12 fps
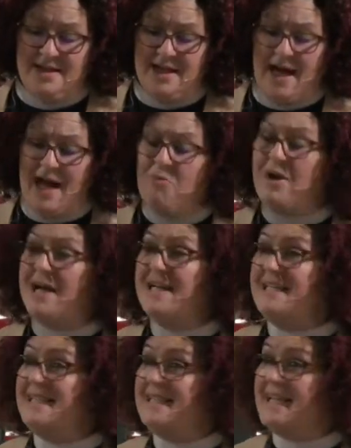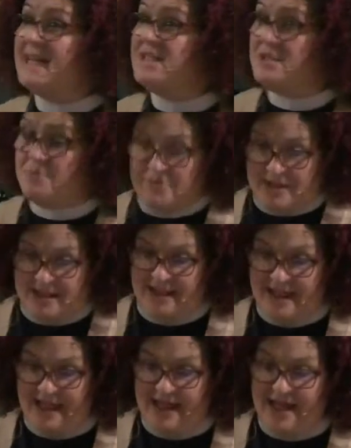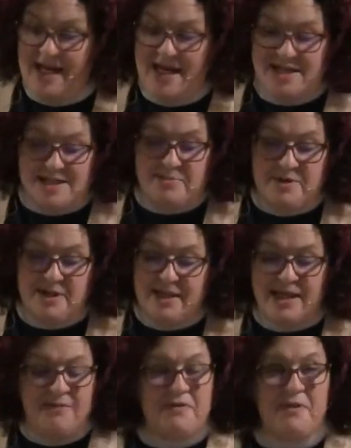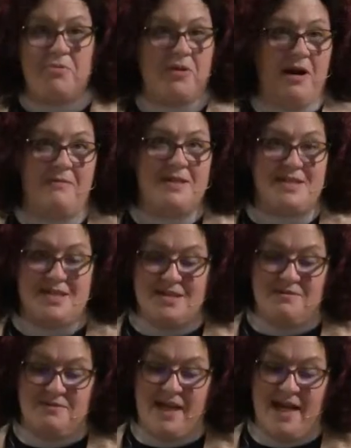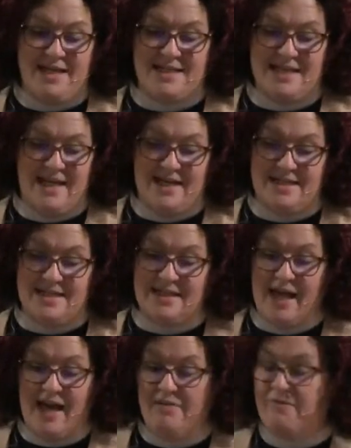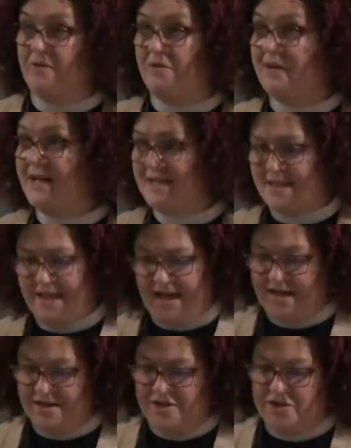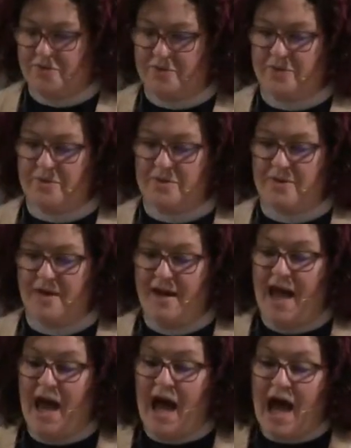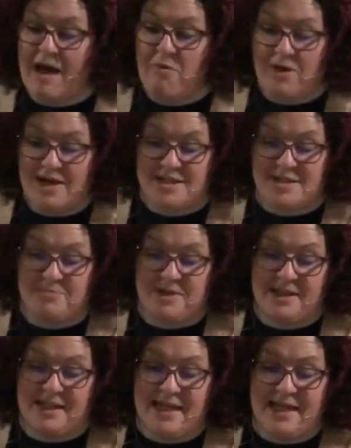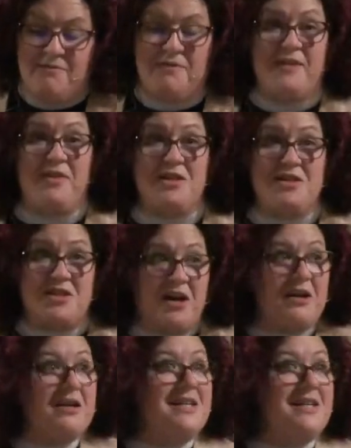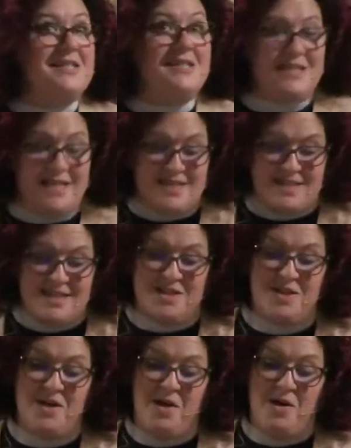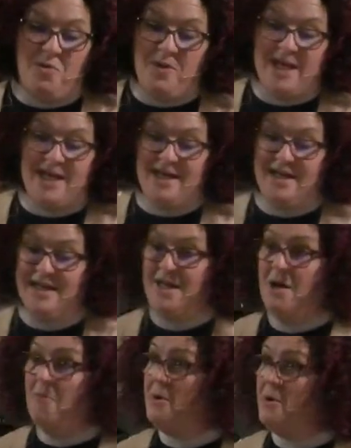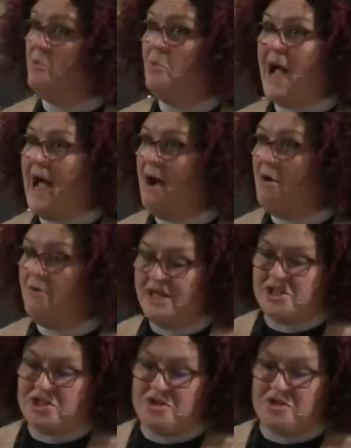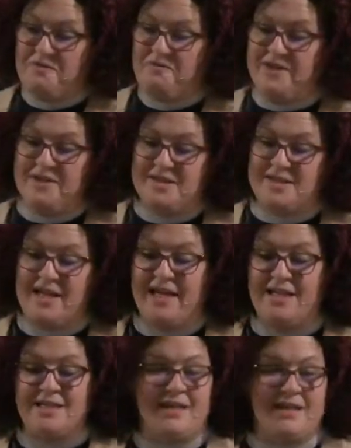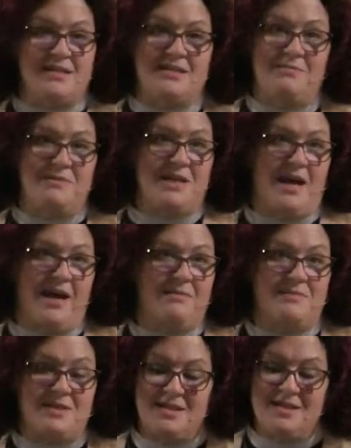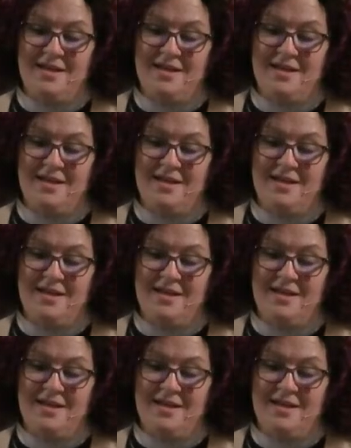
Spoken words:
I want desperately to believe the promises of light and life, grace and truth. I want to believe that the darkness doesn't win, but wow, it sure feels like it does sometimes.